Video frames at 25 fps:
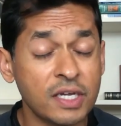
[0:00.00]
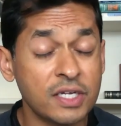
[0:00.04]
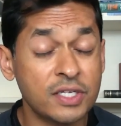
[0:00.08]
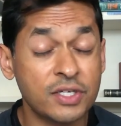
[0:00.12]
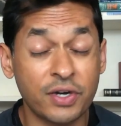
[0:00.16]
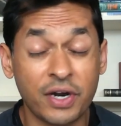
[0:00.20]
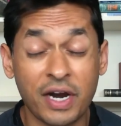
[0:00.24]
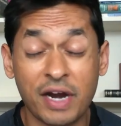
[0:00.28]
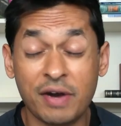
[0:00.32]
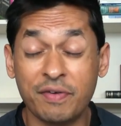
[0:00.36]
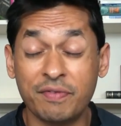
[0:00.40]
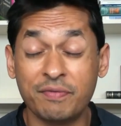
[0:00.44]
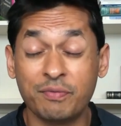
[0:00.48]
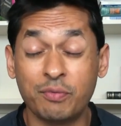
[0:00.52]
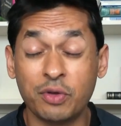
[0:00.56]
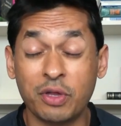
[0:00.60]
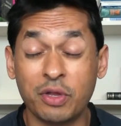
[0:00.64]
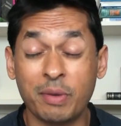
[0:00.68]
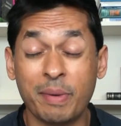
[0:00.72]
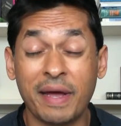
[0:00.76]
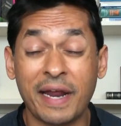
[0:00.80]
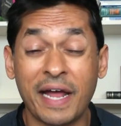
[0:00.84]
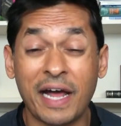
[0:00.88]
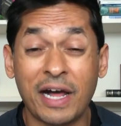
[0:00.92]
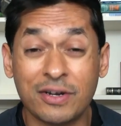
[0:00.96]
sorry, I have
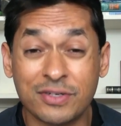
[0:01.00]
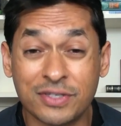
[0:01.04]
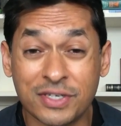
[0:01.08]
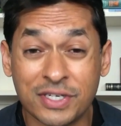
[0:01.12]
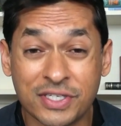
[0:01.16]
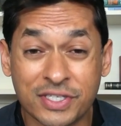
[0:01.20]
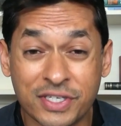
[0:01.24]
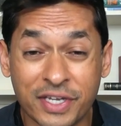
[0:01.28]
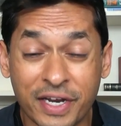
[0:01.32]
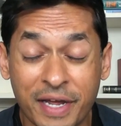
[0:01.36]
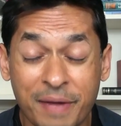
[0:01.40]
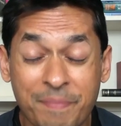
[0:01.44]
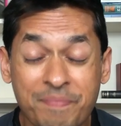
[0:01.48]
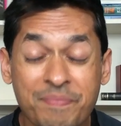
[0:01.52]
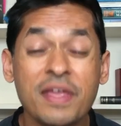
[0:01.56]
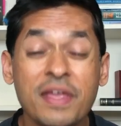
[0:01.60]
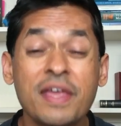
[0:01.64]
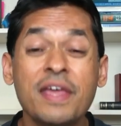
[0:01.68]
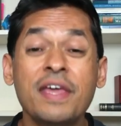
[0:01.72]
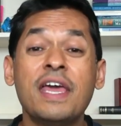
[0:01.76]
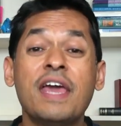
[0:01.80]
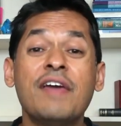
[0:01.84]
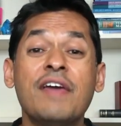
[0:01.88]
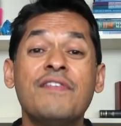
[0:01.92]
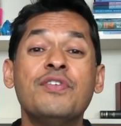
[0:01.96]
really bad allergies today.
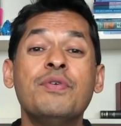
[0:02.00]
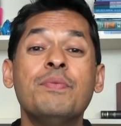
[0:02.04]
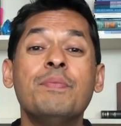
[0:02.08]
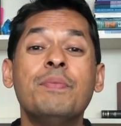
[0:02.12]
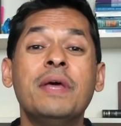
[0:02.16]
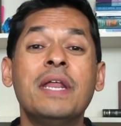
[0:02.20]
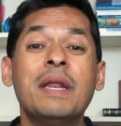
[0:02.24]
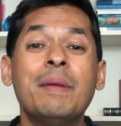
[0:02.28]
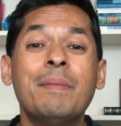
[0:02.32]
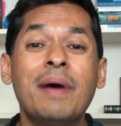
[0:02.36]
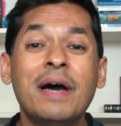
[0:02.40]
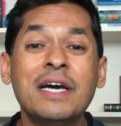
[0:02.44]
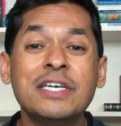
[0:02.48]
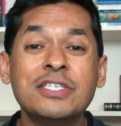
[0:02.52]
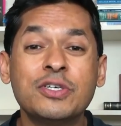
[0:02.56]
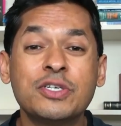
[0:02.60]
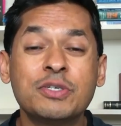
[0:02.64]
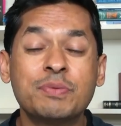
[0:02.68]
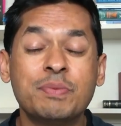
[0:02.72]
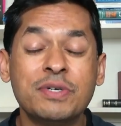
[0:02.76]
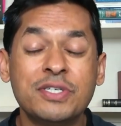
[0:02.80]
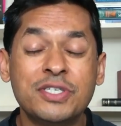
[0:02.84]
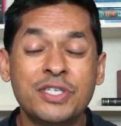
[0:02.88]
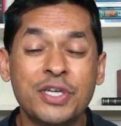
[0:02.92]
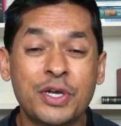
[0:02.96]
If you minimize
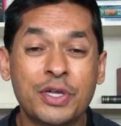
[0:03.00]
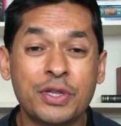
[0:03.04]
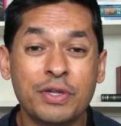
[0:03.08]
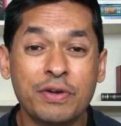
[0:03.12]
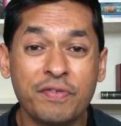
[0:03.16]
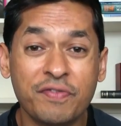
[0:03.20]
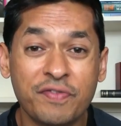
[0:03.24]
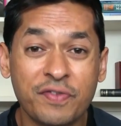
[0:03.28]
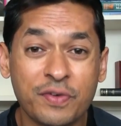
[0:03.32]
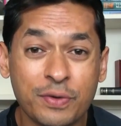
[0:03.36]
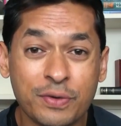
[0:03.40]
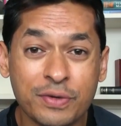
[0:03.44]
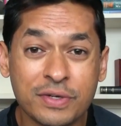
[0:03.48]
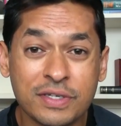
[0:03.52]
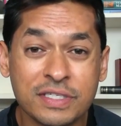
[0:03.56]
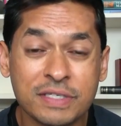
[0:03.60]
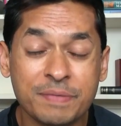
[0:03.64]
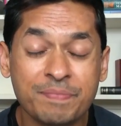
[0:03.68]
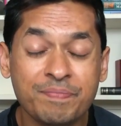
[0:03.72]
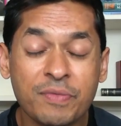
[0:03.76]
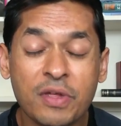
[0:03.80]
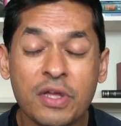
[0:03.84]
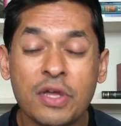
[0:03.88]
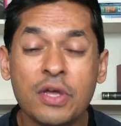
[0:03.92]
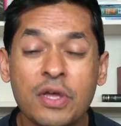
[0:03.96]
those particular foods,